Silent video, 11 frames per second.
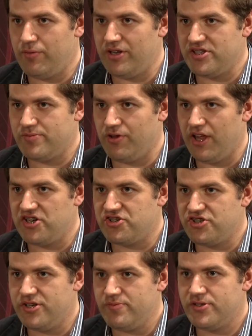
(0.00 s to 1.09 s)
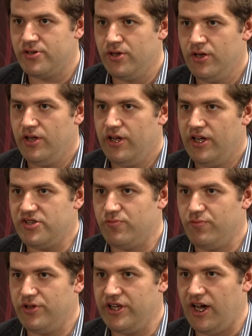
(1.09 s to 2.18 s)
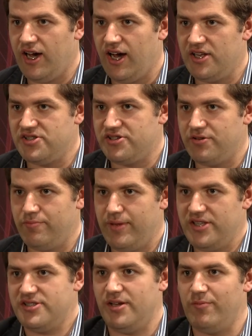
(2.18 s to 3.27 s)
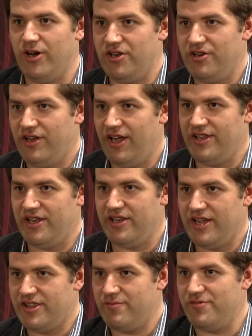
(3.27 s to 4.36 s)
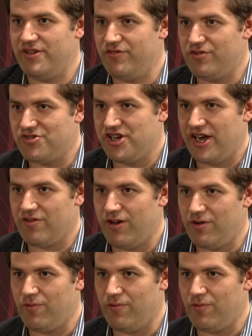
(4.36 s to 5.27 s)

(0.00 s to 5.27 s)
building some relationships. It's really hard to meet someone and then get them to give you a check right